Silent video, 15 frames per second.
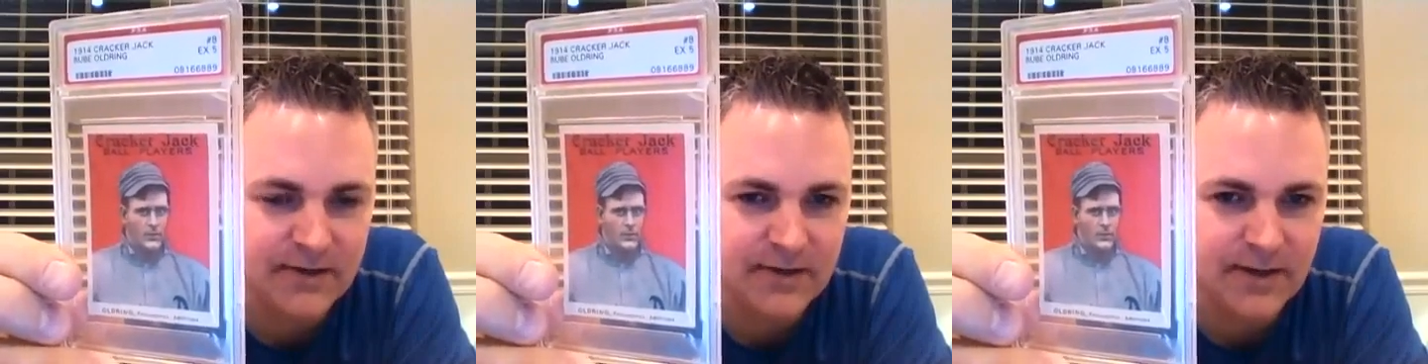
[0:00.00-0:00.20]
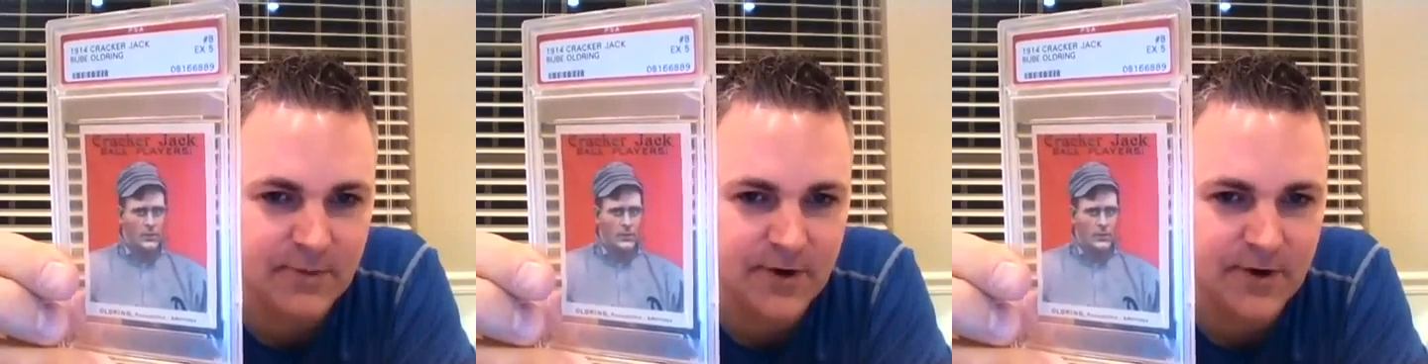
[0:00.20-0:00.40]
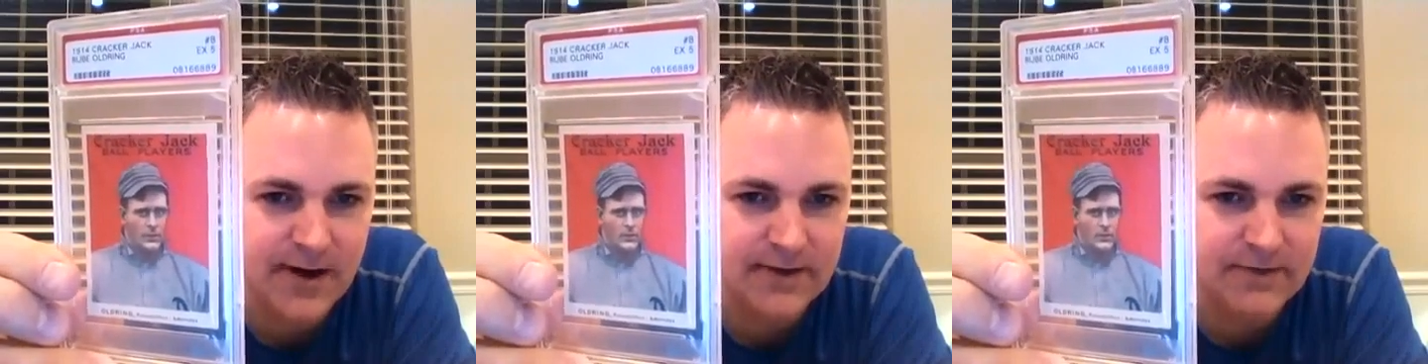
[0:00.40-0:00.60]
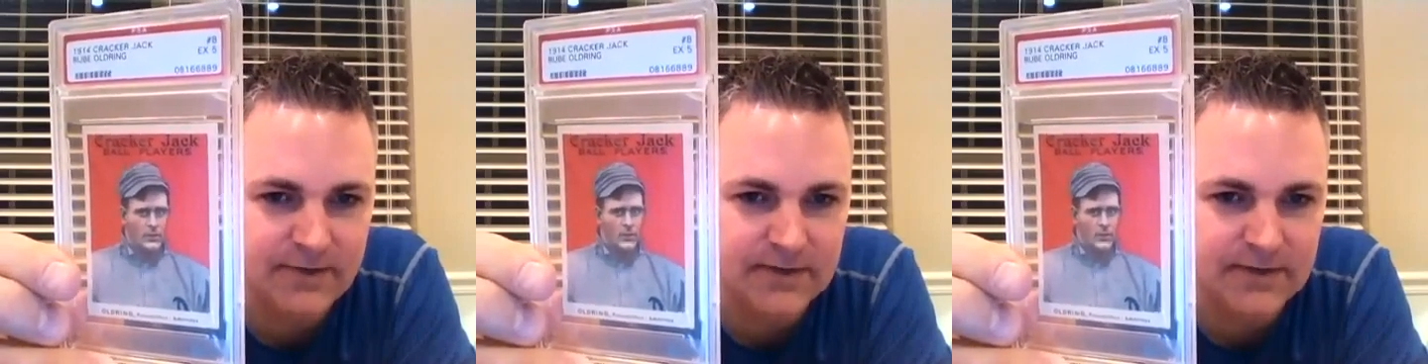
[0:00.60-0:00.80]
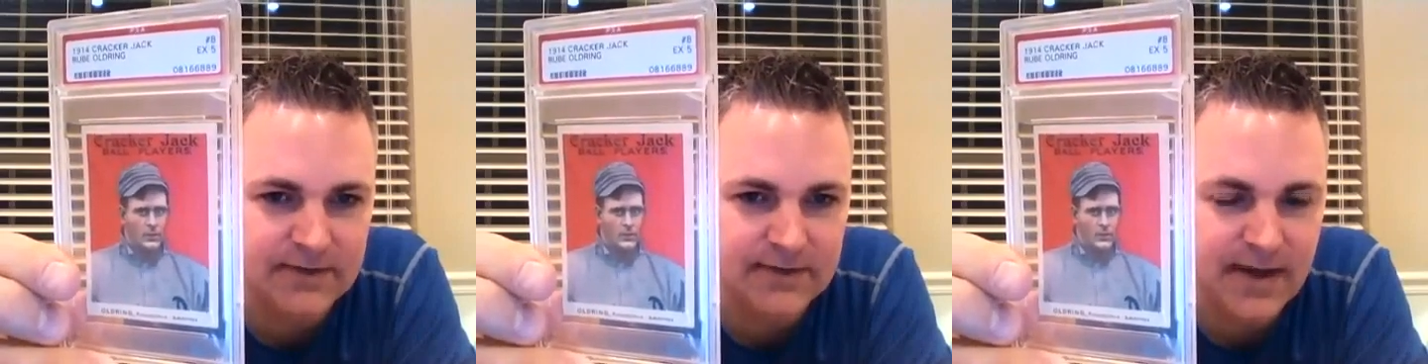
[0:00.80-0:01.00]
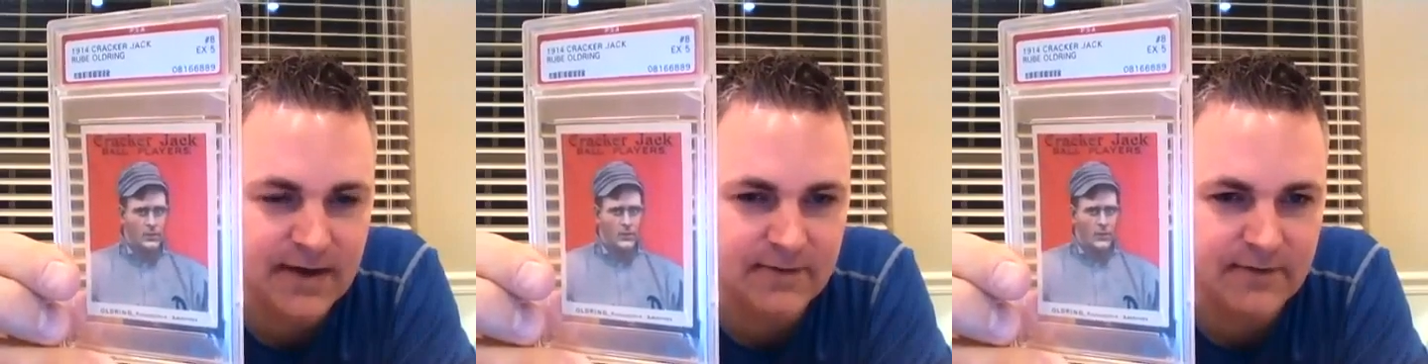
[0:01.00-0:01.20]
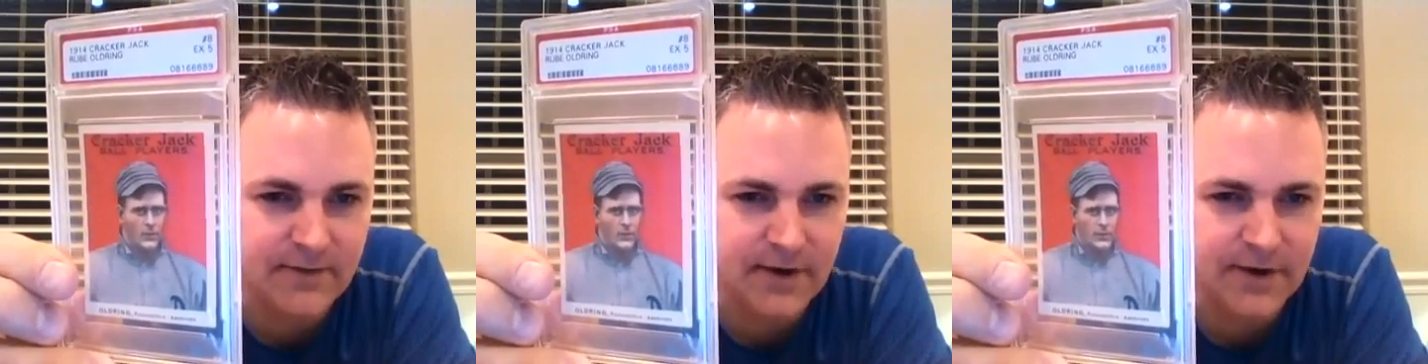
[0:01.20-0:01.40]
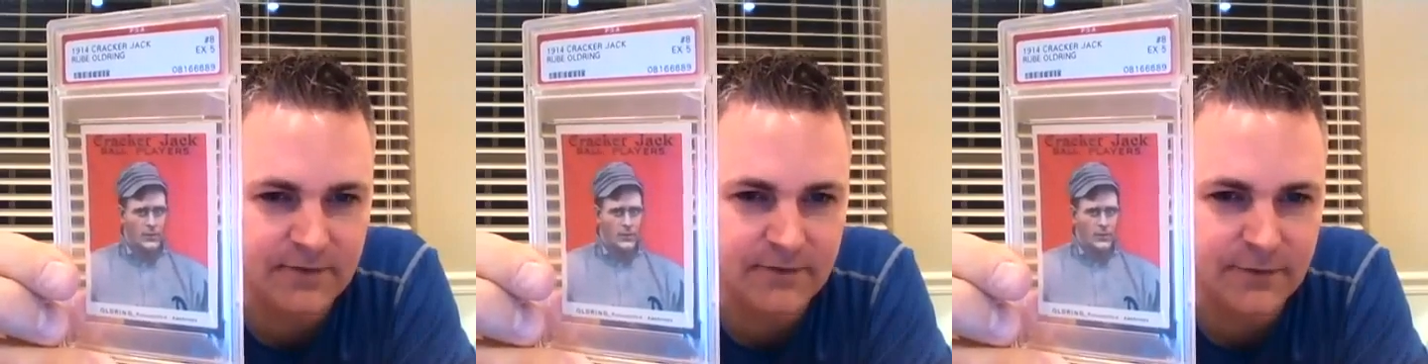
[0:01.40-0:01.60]
number 8 in the set of
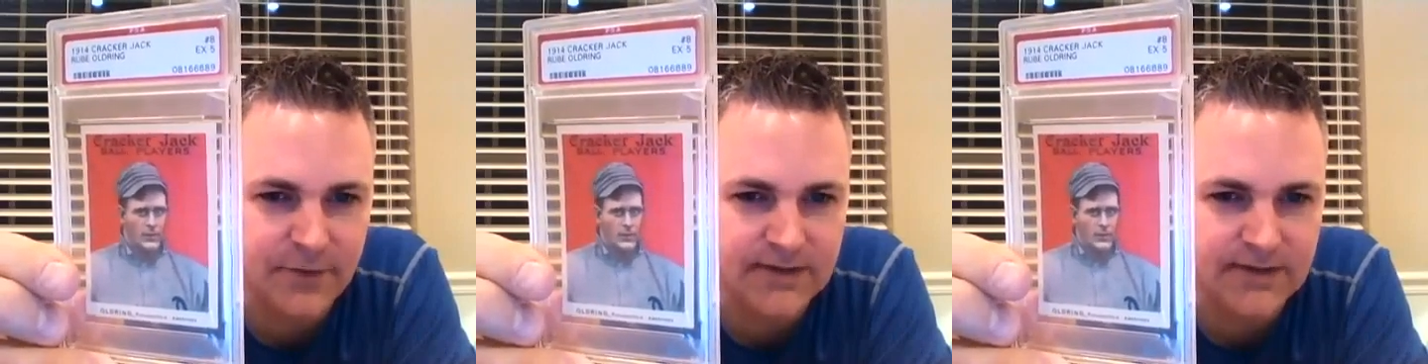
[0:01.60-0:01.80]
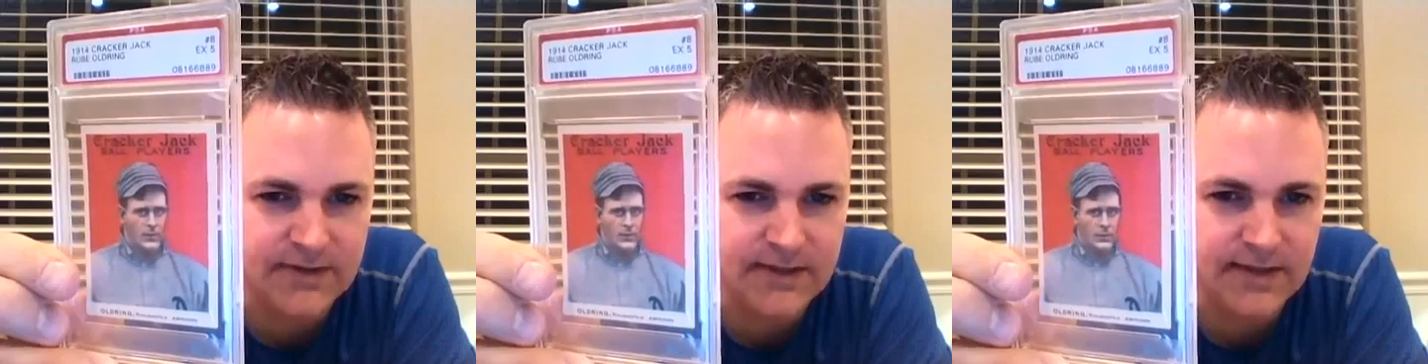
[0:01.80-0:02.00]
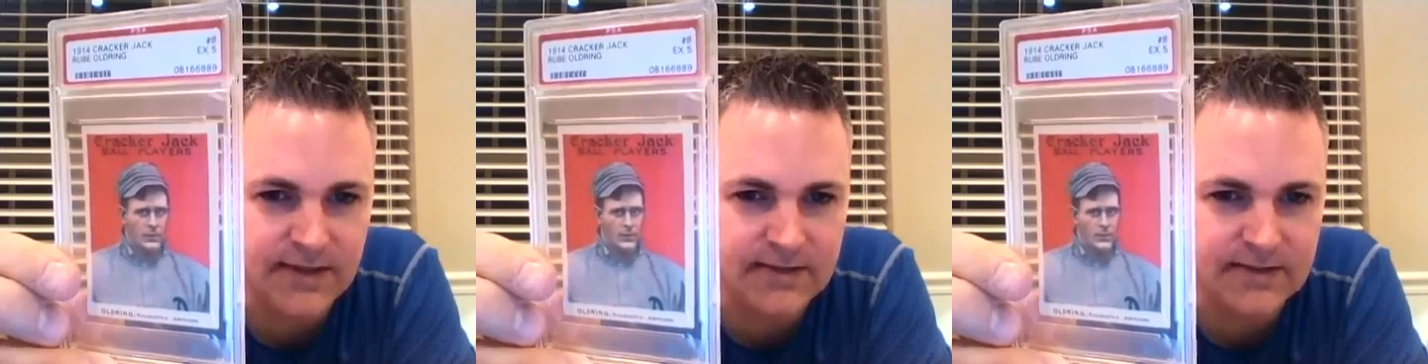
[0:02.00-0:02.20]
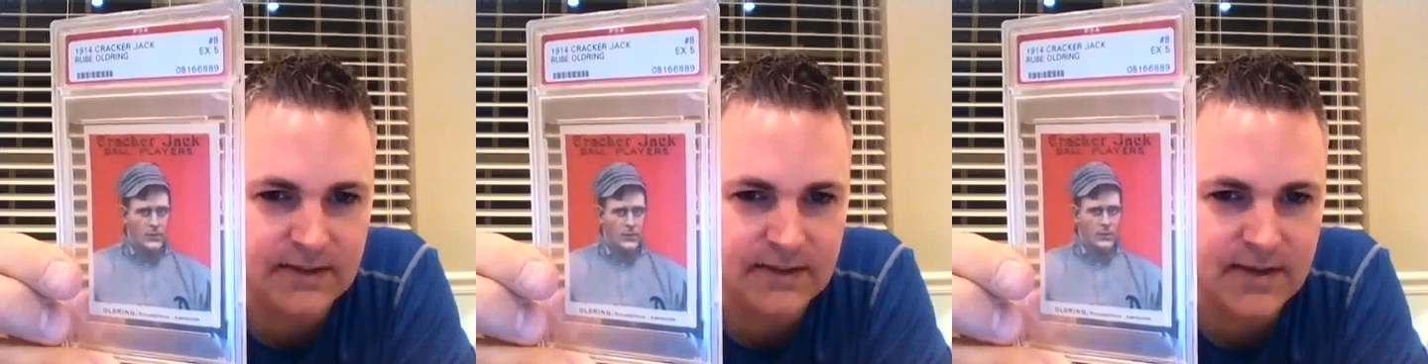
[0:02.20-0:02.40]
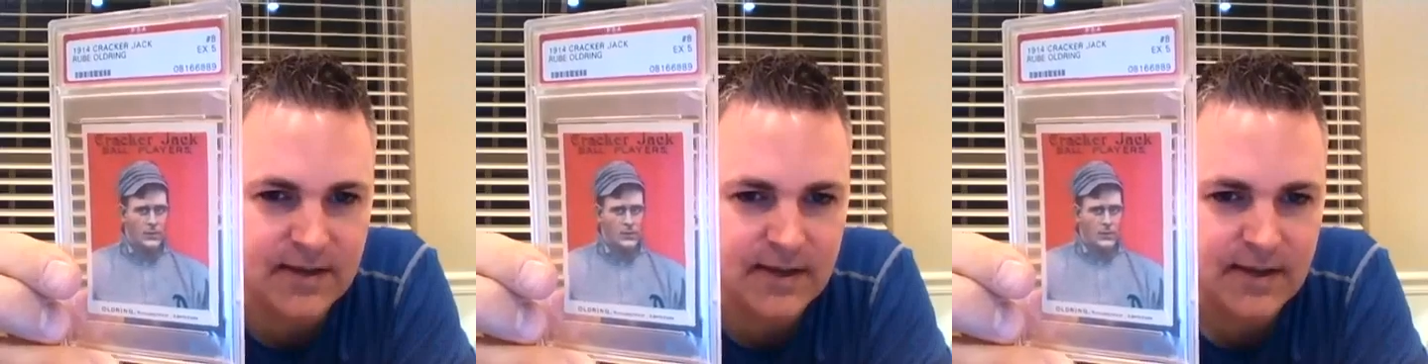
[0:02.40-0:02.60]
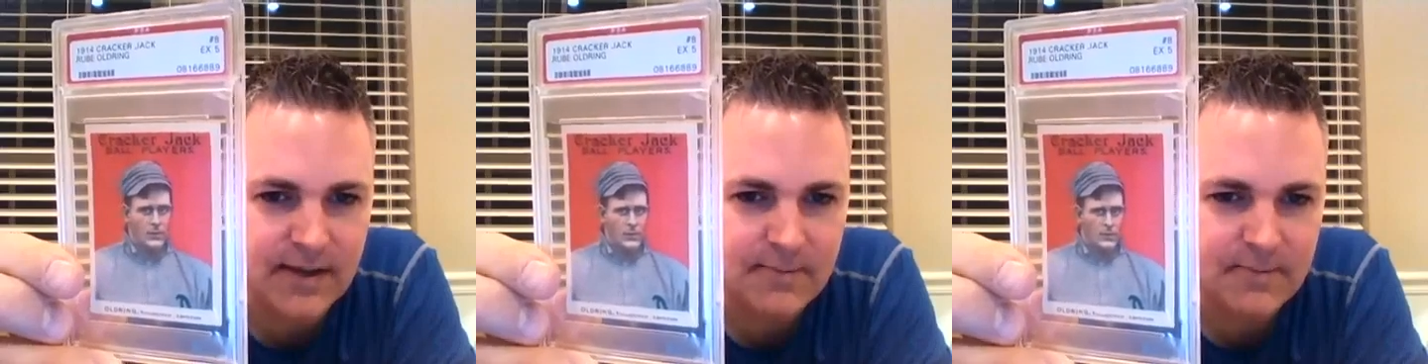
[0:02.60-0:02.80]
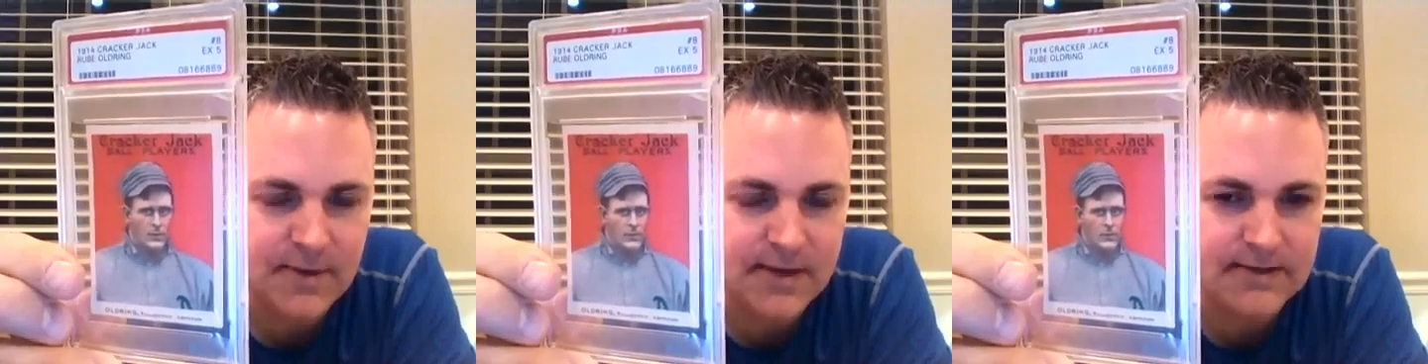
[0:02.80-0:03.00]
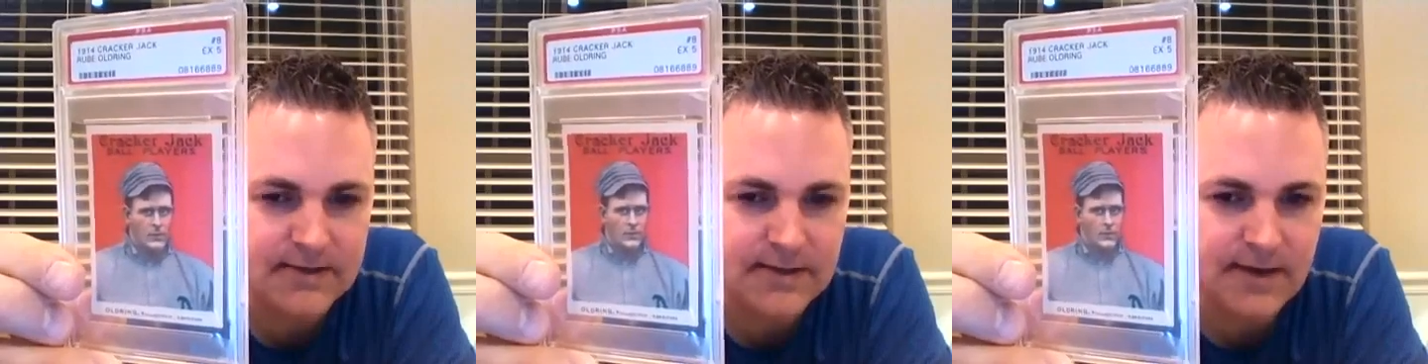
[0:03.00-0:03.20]
146,
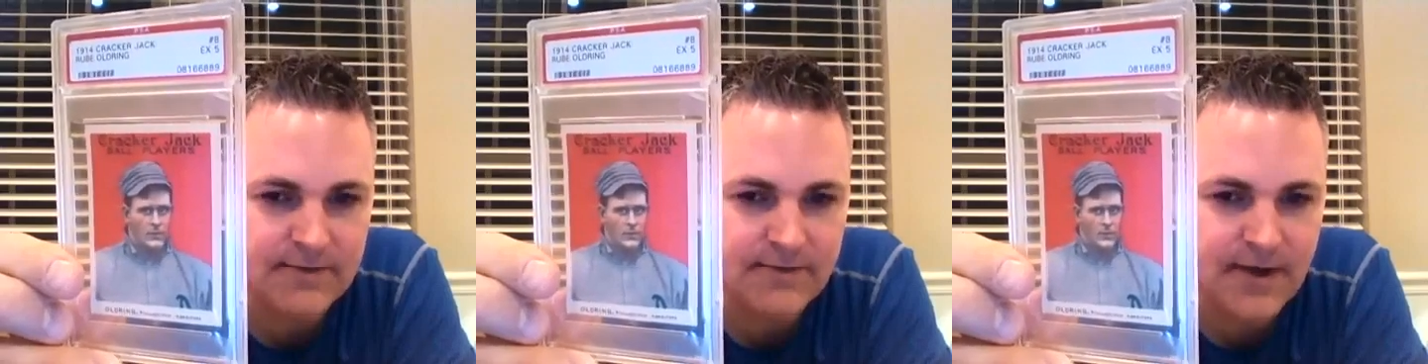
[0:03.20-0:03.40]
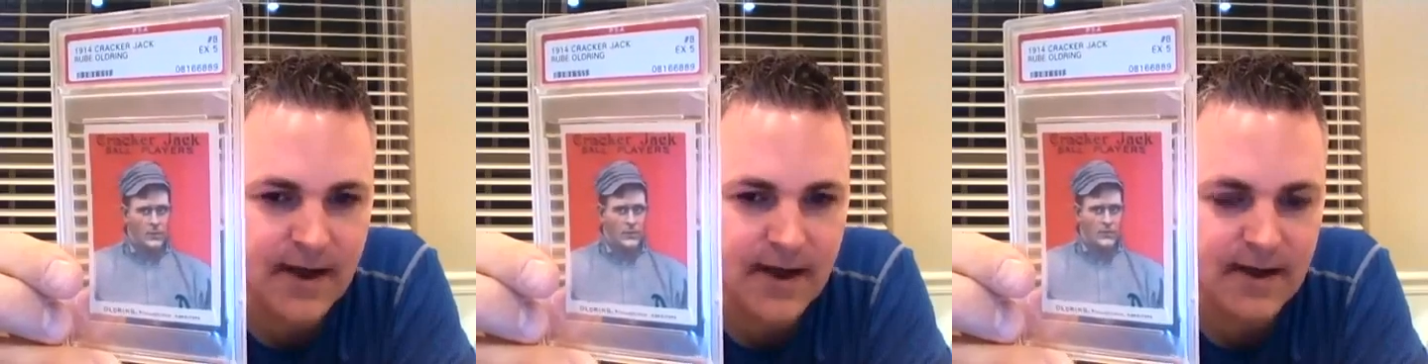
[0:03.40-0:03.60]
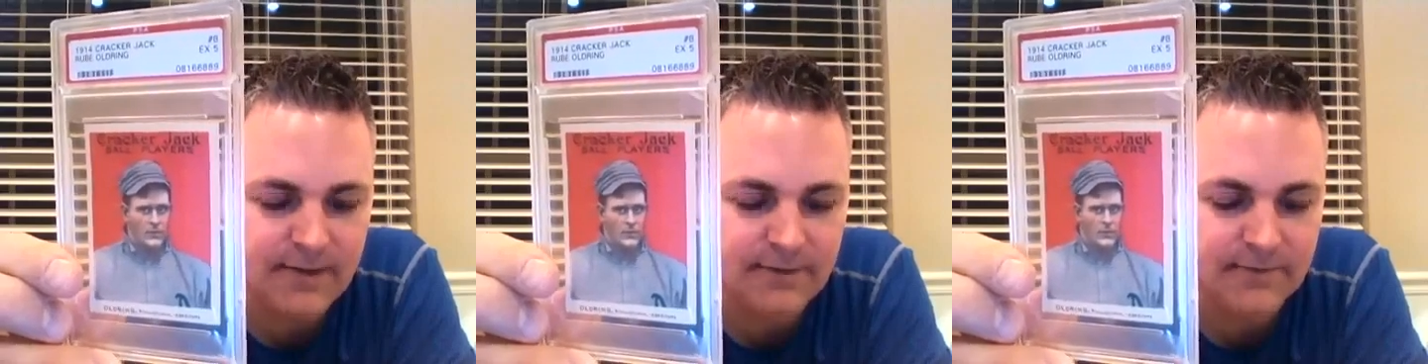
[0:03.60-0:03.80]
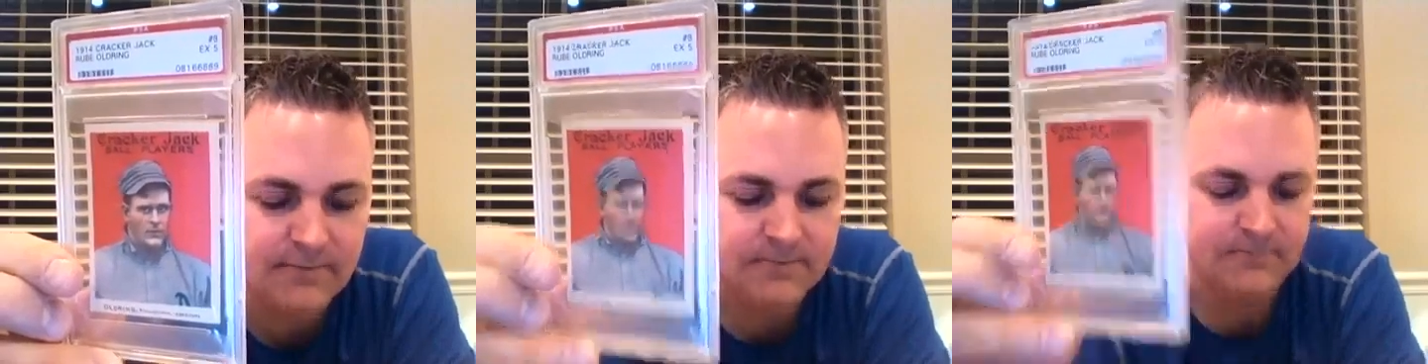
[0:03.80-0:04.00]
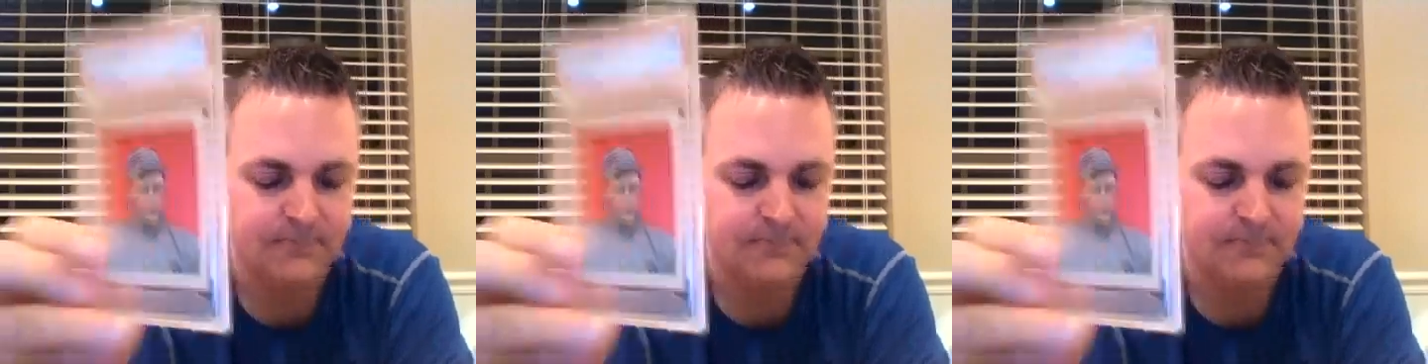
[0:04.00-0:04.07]
PSA 5.